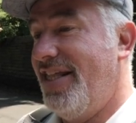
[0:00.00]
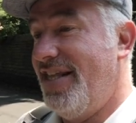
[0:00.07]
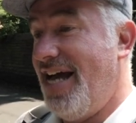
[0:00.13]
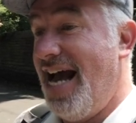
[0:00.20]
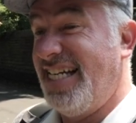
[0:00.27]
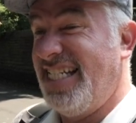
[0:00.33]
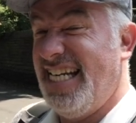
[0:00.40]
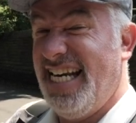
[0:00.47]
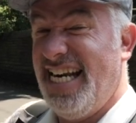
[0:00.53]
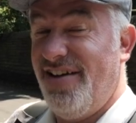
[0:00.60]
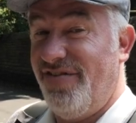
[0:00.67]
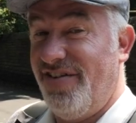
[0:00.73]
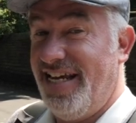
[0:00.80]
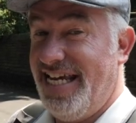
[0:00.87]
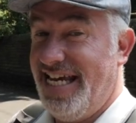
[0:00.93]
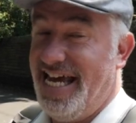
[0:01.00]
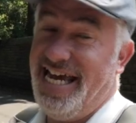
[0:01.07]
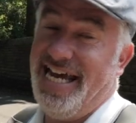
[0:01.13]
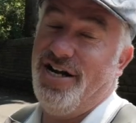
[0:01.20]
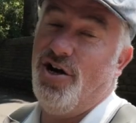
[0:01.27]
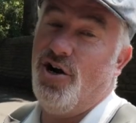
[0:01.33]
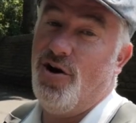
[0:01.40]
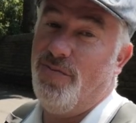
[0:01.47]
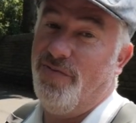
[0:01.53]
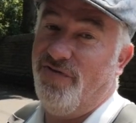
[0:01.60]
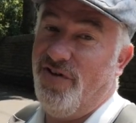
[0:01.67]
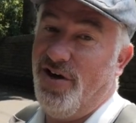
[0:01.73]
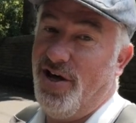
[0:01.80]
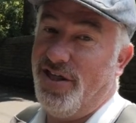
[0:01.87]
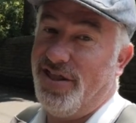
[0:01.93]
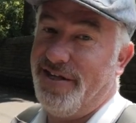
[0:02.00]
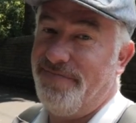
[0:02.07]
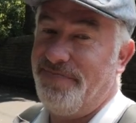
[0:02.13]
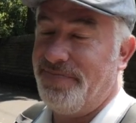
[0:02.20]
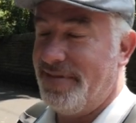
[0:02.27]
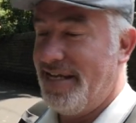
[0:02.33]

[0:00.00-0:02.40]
that actually lived here in Holmfirth.